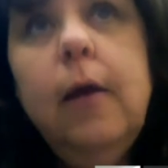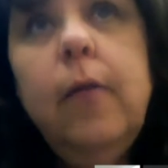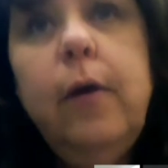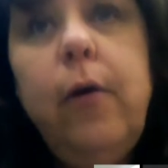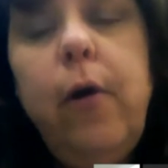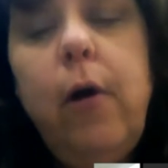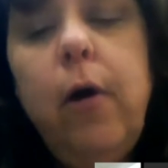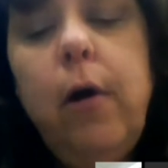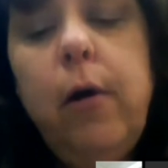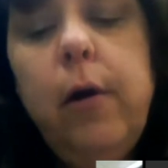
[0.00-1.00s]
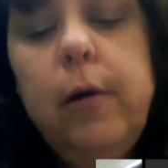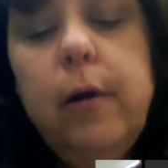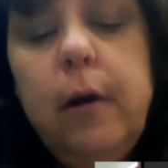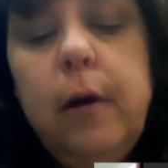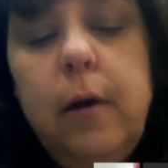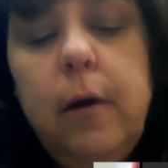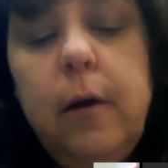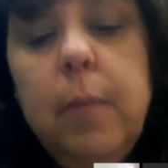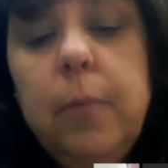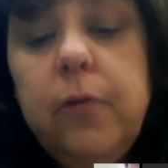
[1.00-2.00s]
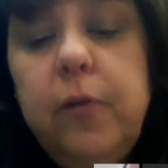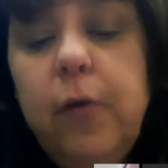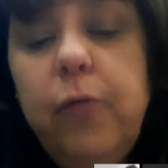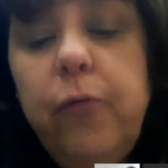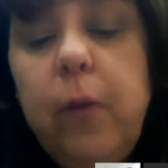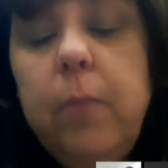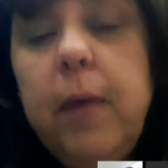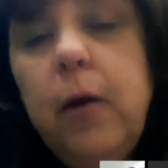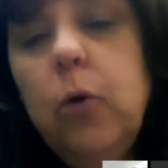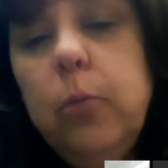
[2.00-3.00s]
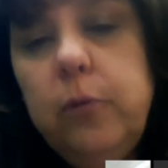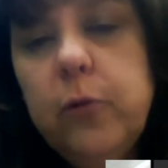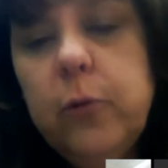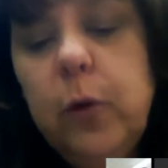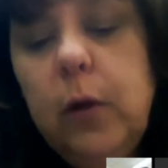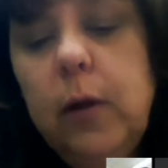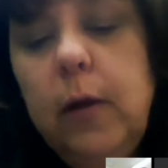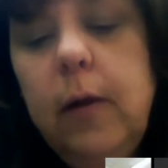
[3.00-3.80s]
there are members there from that home school